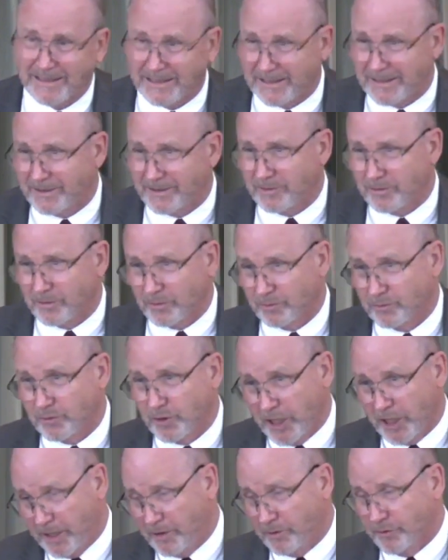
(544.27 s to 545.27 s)
us or
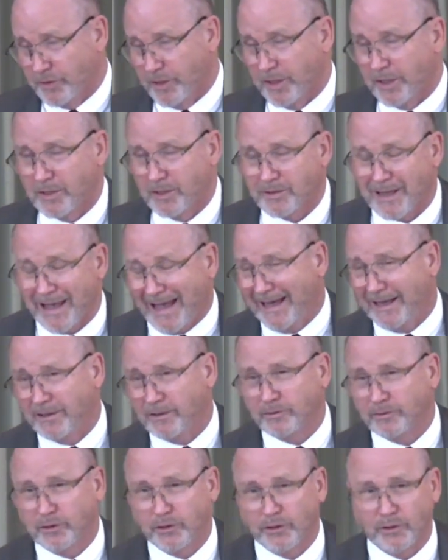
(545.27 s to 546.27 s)
tells us
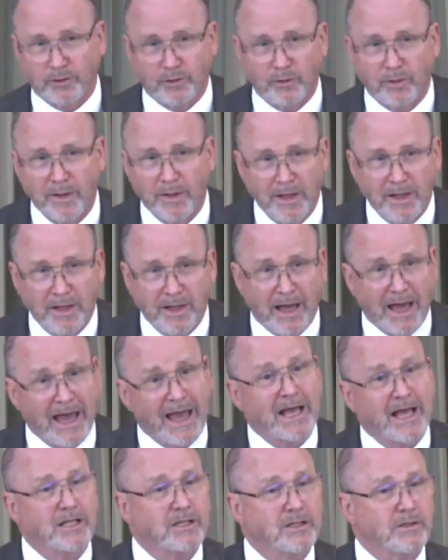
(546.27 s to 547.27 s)
how to
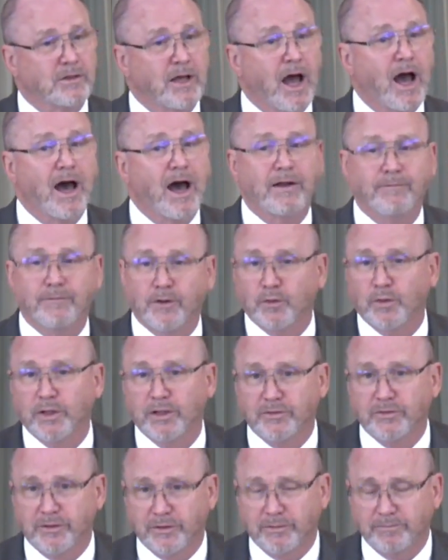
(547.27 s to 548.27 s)
ask God for
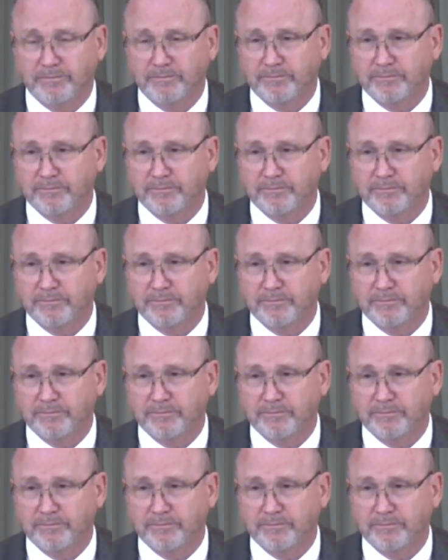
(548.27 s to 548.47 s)
wisdom.